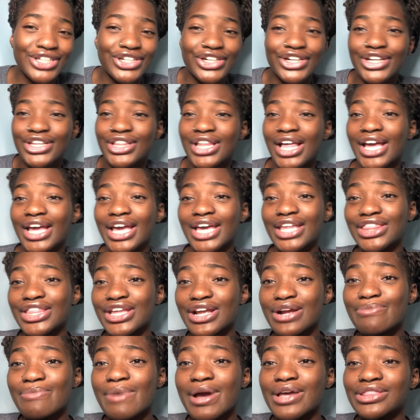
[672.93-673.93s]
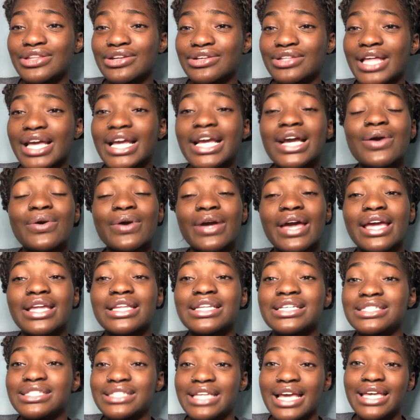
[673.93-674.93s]
And, like, in their mind, they're like, okay,
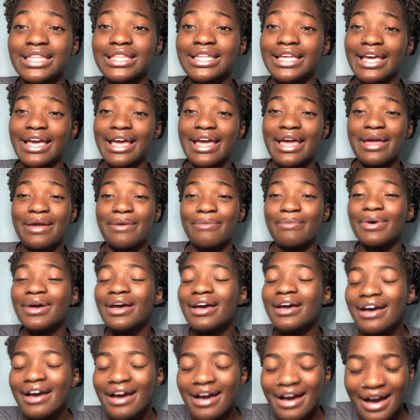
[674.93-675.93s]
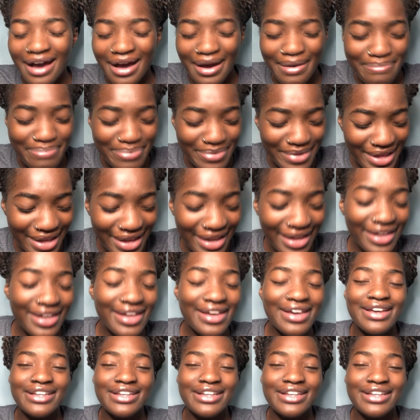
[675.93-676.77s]
to stay in the game I'm playing.